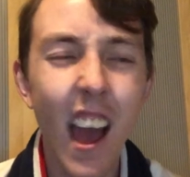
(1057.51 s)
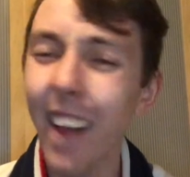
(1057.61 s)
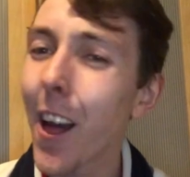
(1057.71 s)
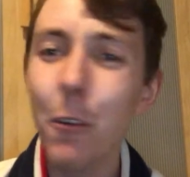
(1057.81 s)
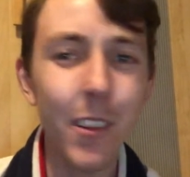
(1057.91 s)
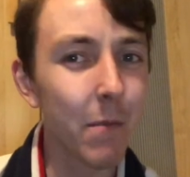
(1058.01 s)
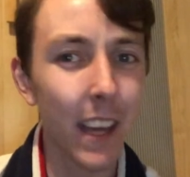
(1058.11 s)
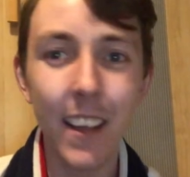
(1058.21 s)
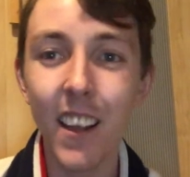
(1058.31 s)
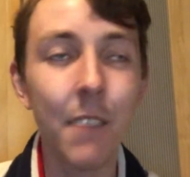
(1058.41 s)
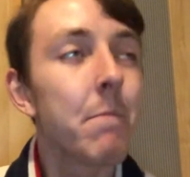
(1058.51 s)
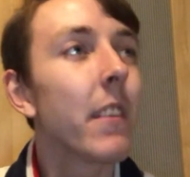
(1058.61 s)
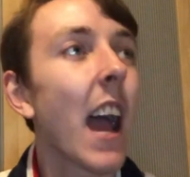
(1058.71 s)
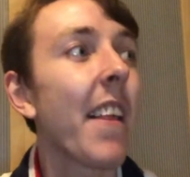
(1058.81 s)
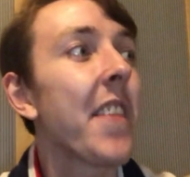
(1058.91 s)
And that was amazing.
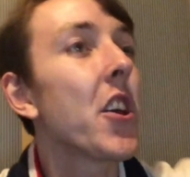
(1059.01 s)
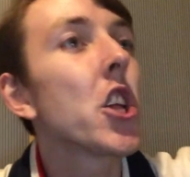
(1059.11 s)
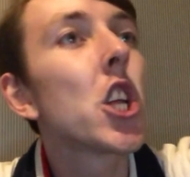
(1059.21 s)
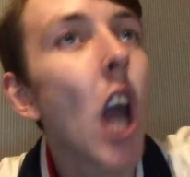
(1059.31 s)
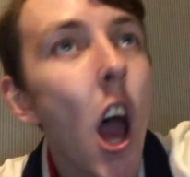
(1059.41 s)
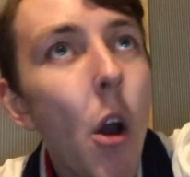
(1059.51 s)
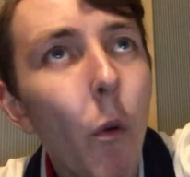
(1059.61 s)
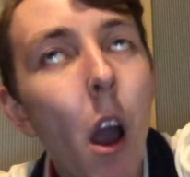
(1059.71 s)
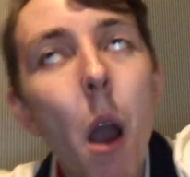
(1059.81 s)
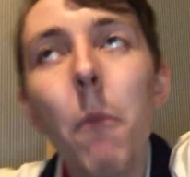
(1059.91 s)
And then the show,